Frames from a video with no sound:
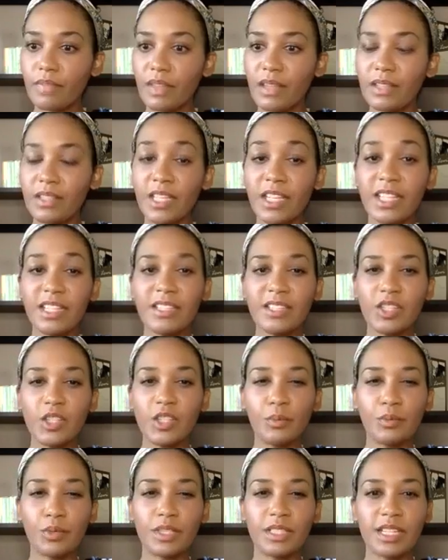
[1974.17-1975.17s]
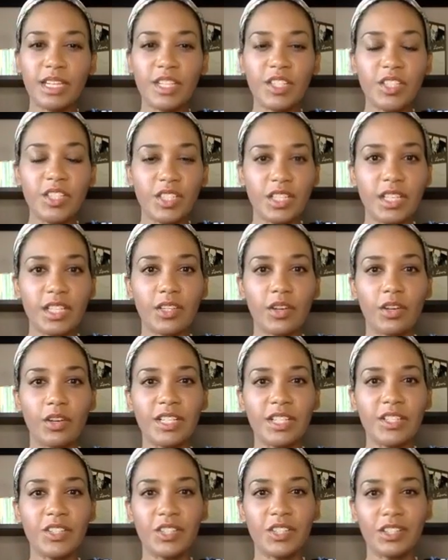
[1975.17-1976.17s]
the interpretation or
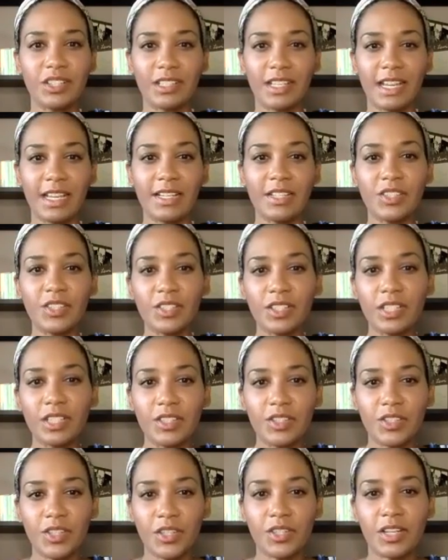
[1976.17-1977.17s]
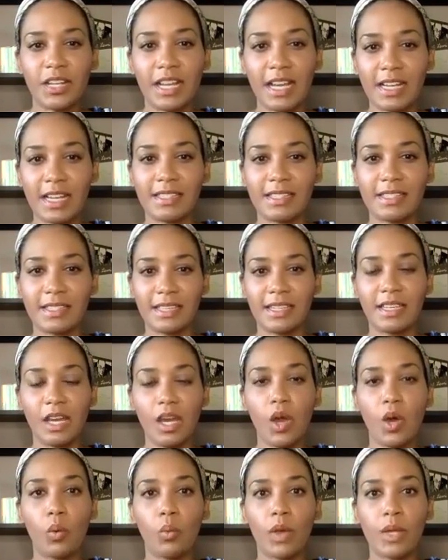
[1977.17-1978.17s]
internalizing
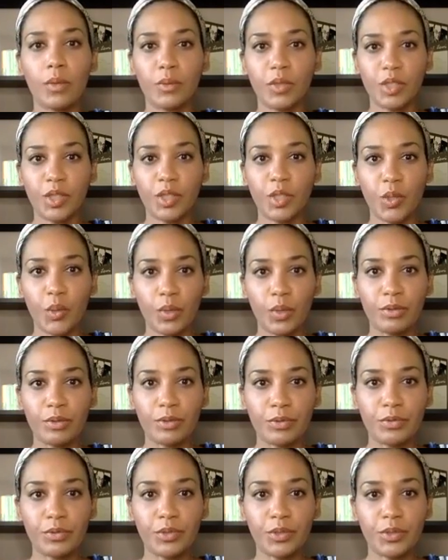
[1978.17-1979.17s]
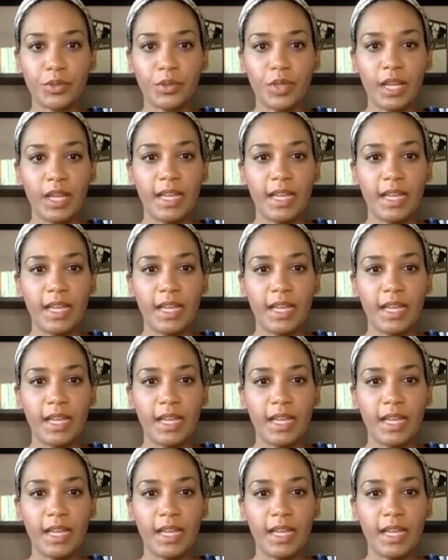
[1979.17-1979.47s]
what we're going through,